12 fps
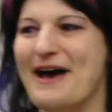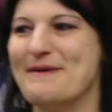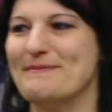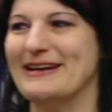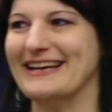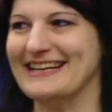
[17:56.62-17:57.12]

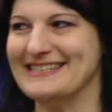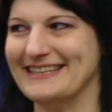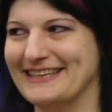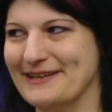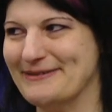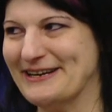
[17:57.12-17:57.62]
um, but it gets a
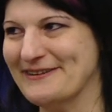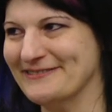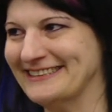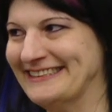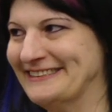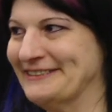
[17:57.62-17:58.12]
little bit
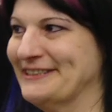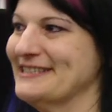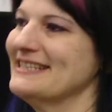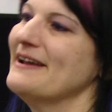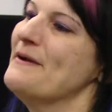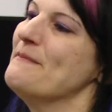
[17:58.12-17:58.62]

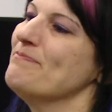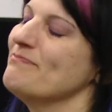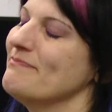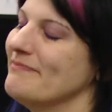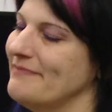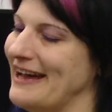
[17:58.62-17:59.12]
overused.
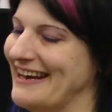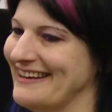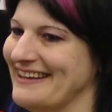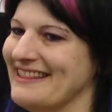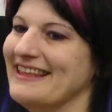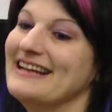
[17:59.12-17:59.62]
But
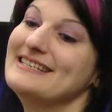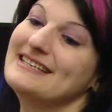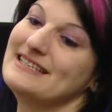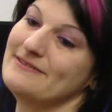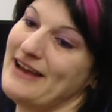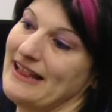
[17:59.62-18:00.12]
the
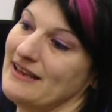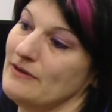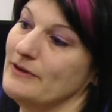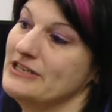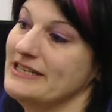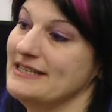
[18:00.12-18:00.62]
idea is valid,
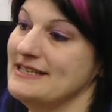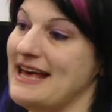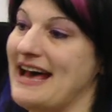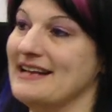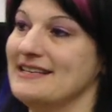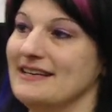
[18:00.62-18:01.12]
which is
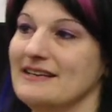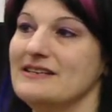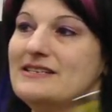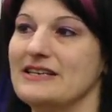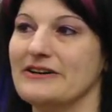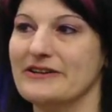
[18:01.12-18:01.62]
that
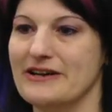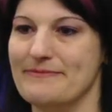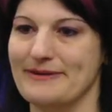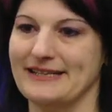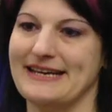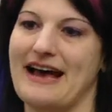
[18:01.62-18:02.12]
don't go
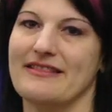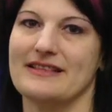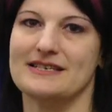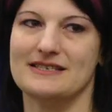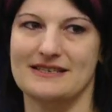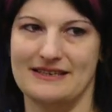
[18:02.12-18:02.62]
build out
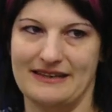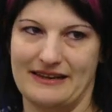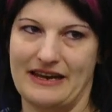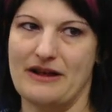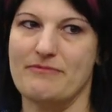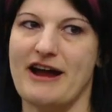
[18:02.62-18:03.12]
this
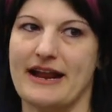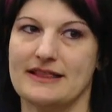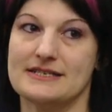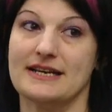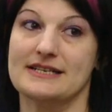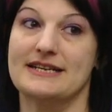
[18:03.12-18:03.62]
you know product
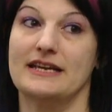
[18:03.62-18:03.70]
that's going to